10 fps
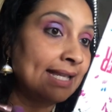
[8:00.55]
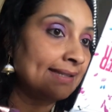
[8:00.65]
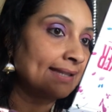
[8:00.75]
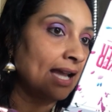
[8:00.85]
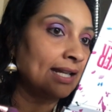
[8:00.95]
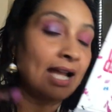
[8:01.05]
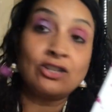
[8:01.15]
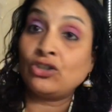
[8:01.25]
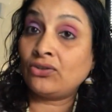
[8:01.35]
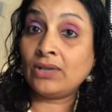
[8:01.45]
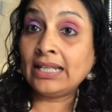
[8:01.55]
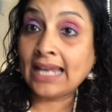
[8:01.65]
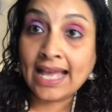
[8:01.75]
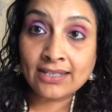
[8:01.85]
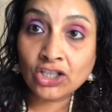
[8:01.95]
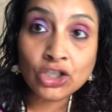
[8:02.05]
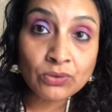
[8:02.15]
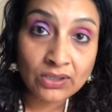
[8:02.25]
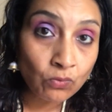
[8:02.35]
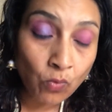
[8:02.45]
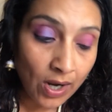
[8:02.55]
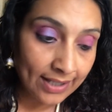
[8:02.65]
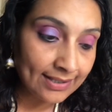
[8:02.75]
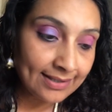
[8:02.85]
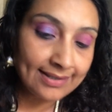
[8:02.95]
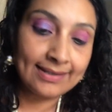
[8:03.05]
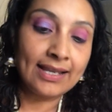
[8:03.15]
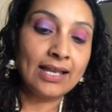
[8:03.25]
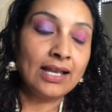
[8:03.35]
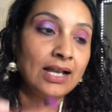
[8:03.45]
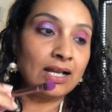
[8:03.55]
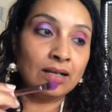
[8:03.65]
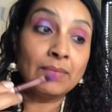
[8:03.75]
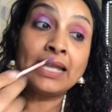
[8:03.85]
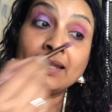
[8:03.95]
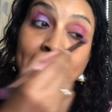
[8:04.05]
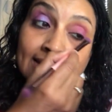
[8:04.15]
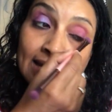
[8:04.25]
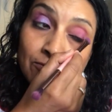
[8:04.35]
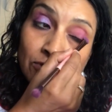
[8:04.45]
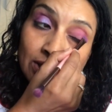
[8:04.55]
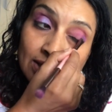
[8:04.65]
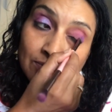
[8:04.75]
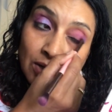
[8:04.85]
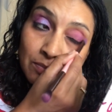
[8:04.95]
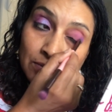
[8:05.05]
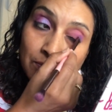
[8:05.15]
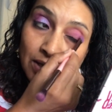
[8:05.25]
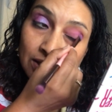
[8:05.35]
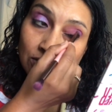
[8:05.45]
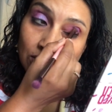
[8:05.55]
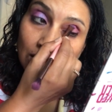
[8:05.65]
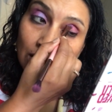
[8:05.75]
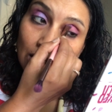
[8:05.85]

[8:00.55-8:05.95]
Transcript: this side, I just really had to use it once. And the same with this Purple Punch.